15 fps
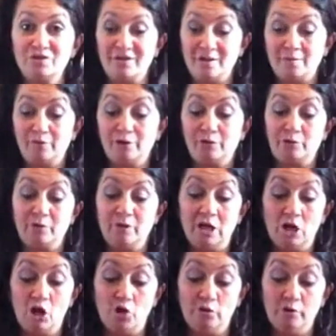the number 3
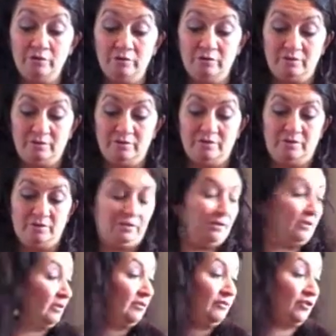cone
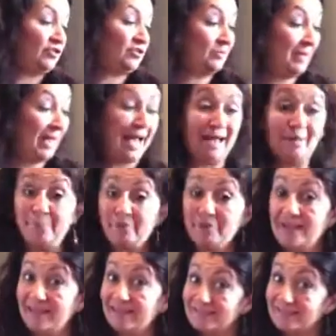for some apple
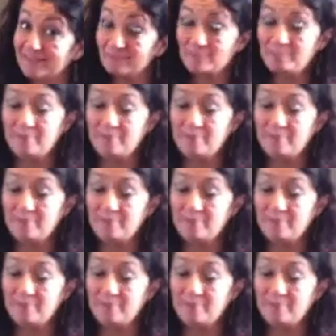and some